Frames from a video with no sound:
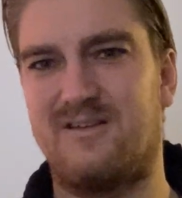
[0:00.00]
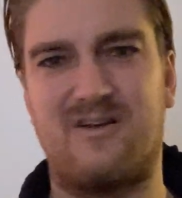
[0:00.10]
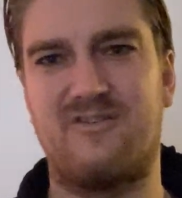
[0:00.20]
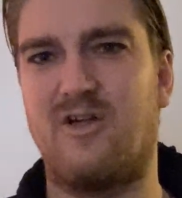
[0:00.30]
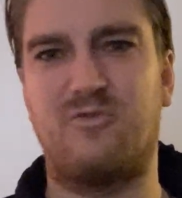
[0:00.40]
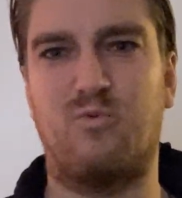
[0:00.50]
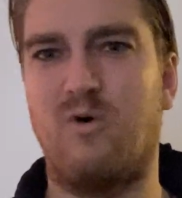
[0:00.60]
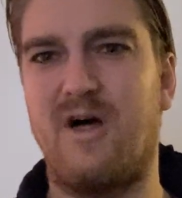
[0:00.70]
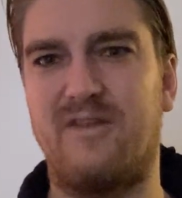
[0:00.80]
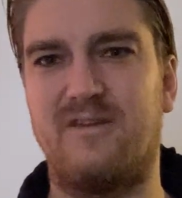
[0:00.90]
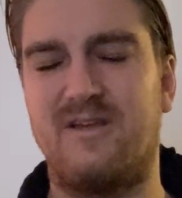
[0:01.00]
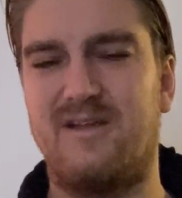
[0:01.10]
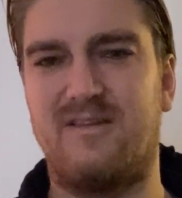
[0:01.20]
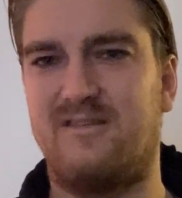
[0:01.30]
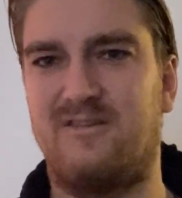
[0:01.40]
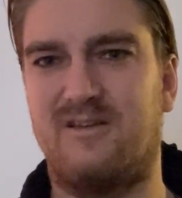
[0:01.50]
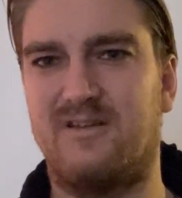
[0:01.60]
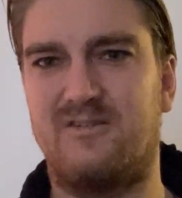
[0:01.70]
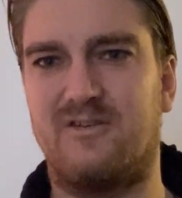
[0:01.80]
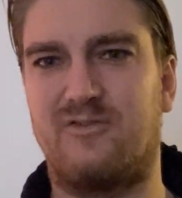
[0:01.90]
There's not one.
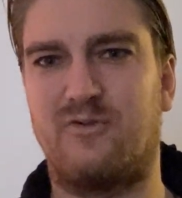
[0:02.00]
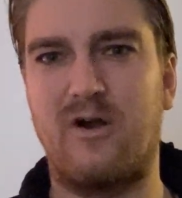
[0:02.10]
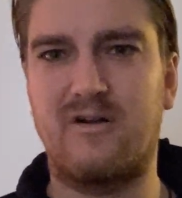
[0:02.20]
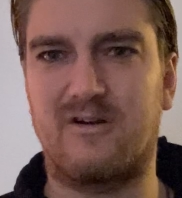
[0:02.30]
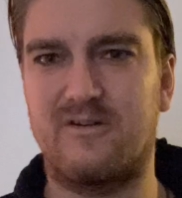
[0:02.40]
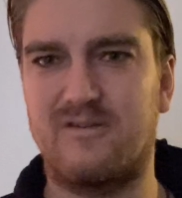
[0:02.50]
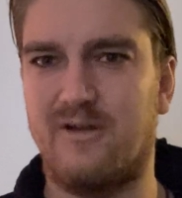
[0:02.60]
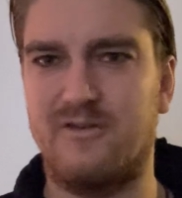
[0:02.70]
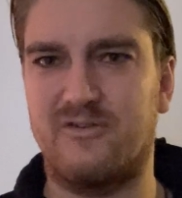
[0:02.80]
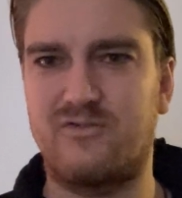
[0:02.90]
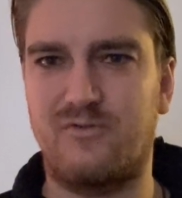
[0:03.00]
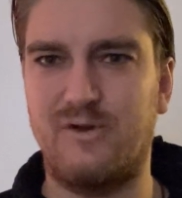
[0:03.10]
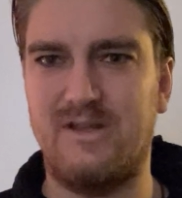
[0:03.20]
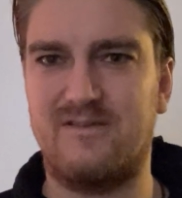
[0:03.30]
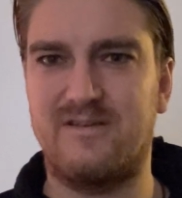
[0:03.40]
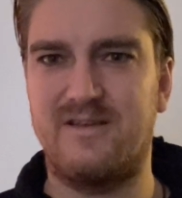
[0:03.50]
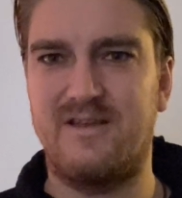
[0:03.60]
The drunkard on the street